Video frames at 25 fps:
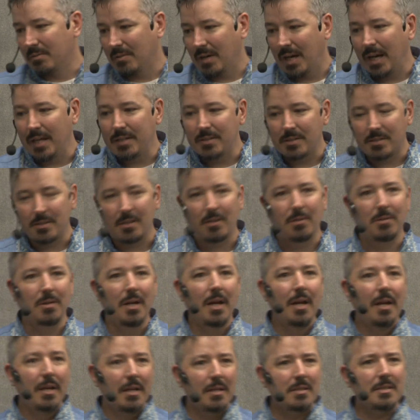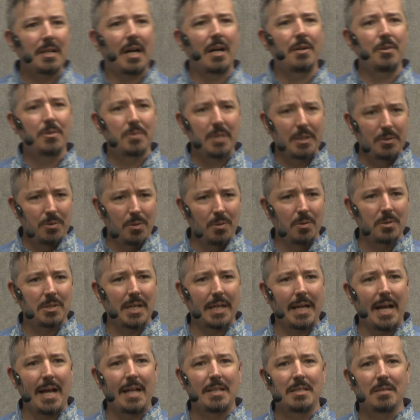Right? So you start using tools
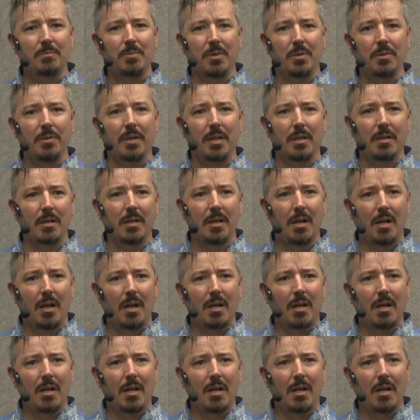like Ansible that